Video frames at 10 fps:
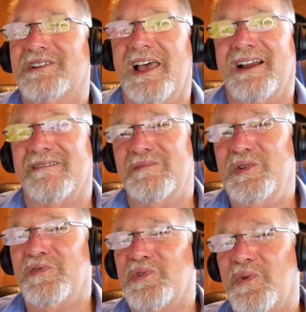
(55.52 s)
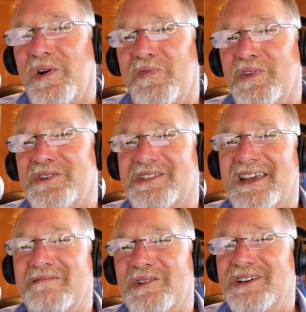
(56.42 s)
like to move north for the
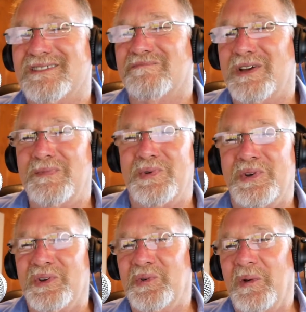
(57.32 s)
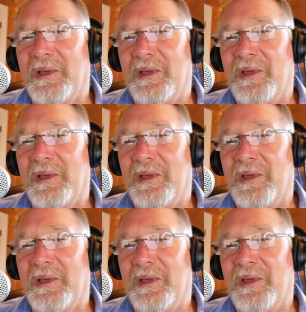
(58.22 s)
same reason people do.